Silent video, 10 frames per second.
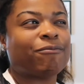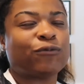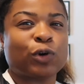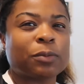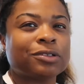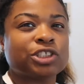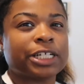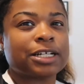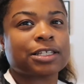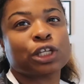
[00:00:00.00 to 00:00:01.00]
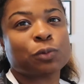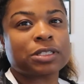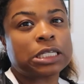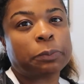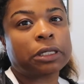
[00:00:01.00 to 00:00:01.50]
formal chairs that you would
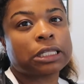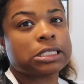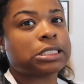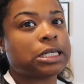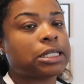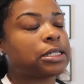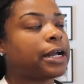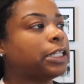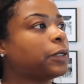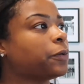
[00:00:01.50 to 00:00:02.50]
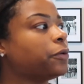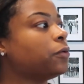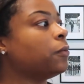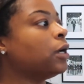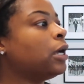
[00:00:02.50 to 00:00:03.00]
typically see in a dining
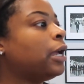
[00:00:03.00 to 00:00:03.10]
room.